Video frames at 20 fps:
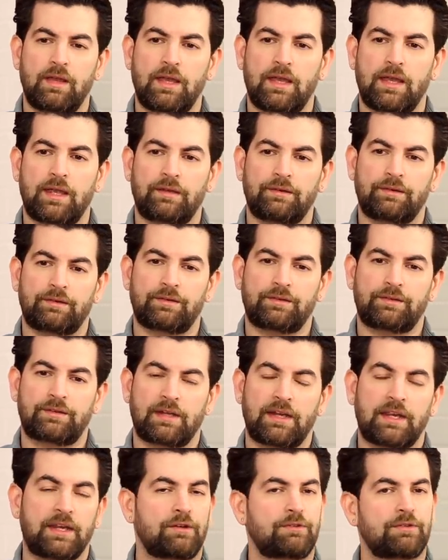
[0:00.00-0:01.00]
and
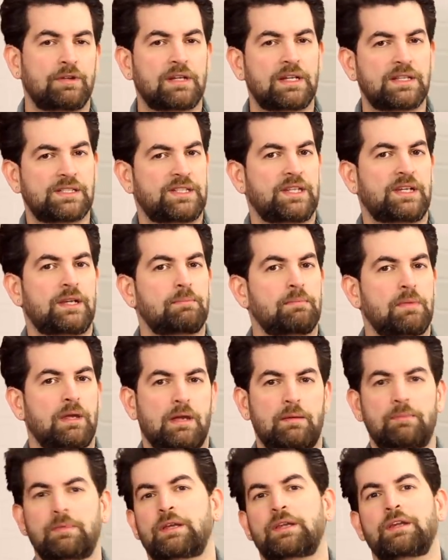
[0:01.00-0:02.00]
till I realized that I'm
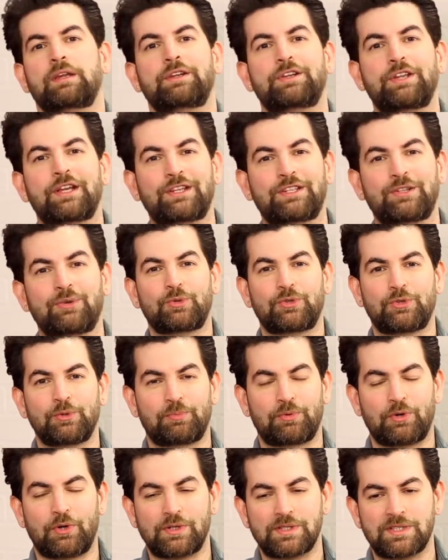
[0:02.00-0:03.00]
becoming an addict to
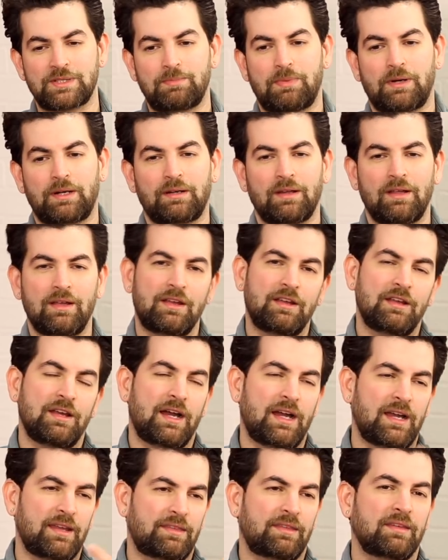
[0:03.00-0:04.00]
prawns. But
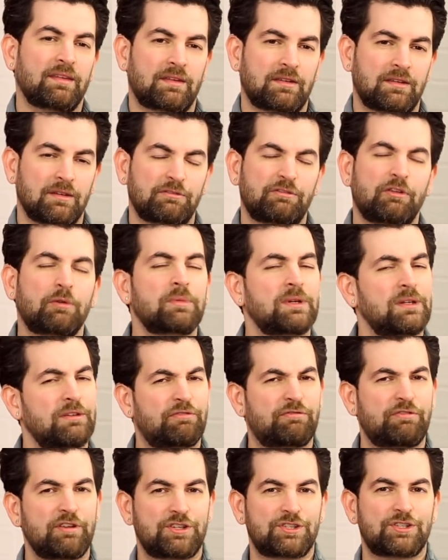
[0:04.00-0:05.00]
I think for me,
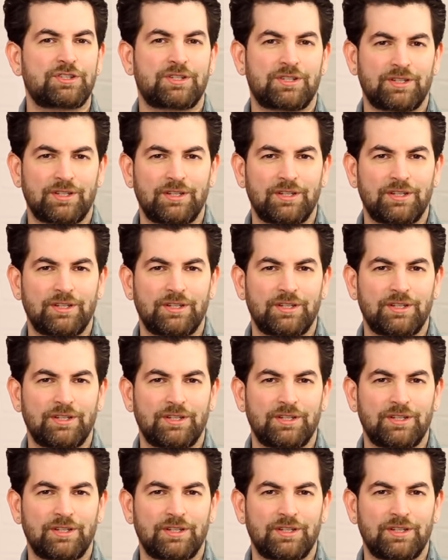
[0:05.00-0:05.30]
fish